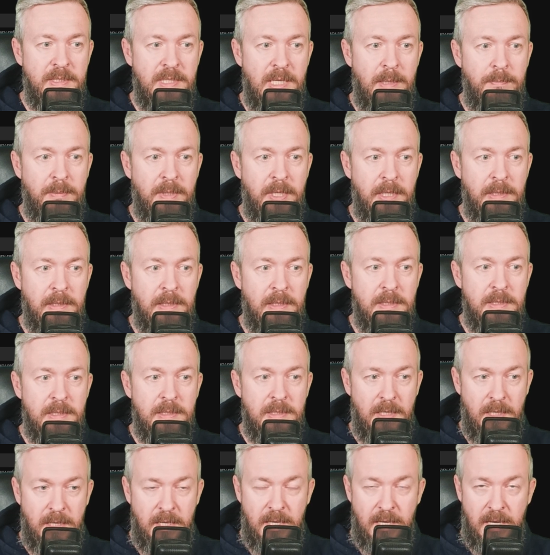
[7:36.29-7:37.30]

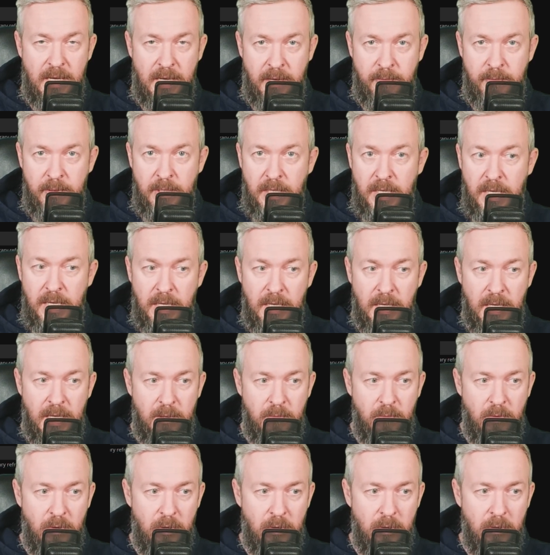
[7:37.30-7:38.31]
subtitles. I will
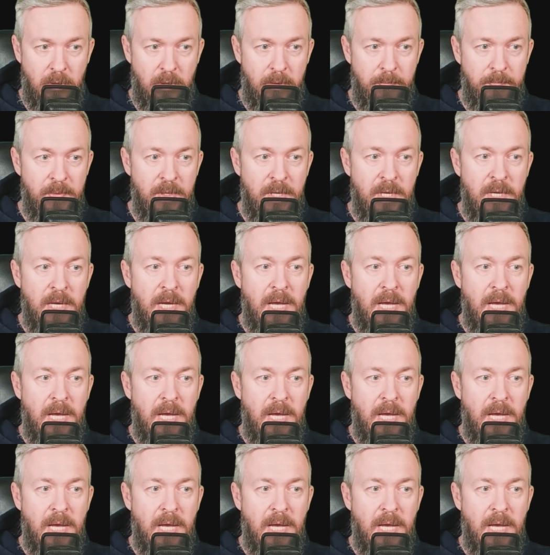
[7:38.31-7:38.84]
allow all.